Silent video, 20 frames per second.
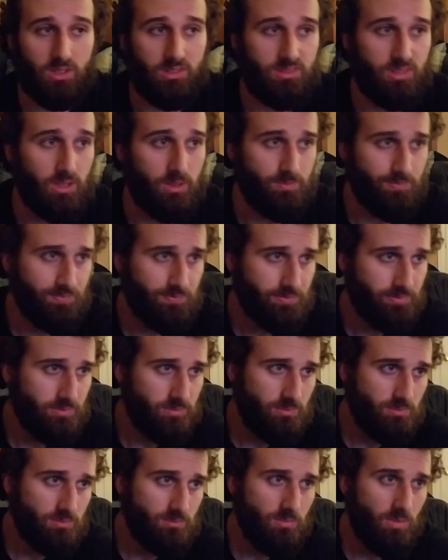So
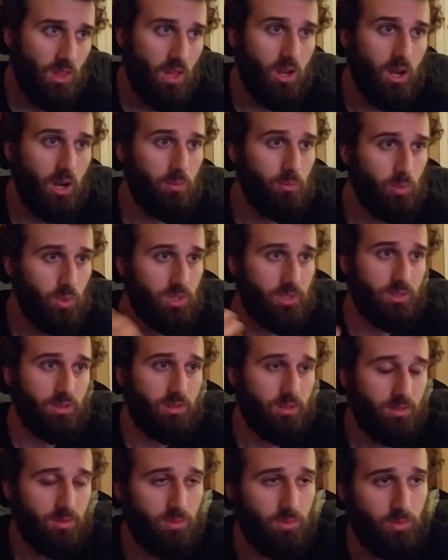what
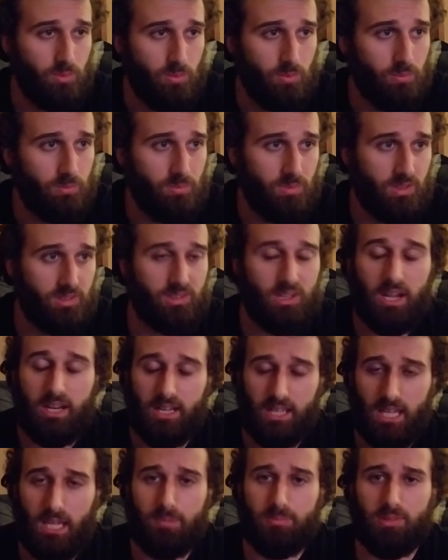this kind
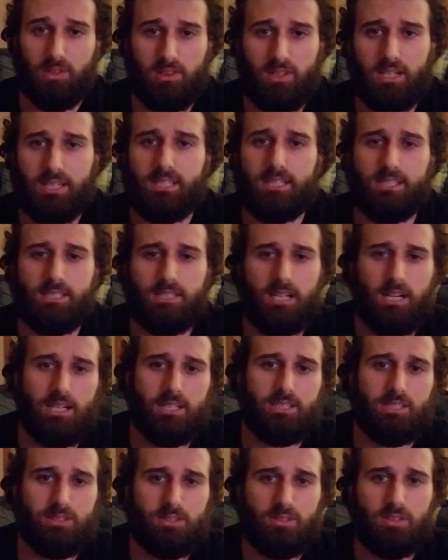of came to light a
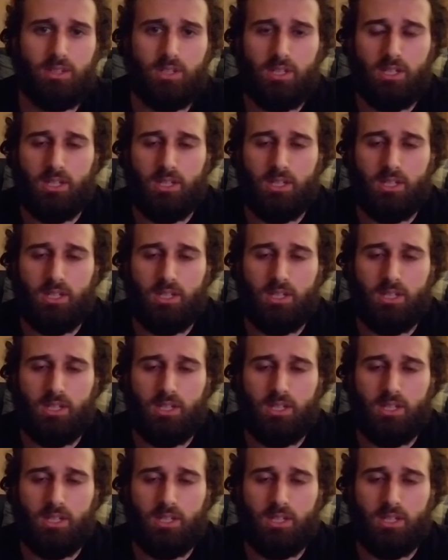lot in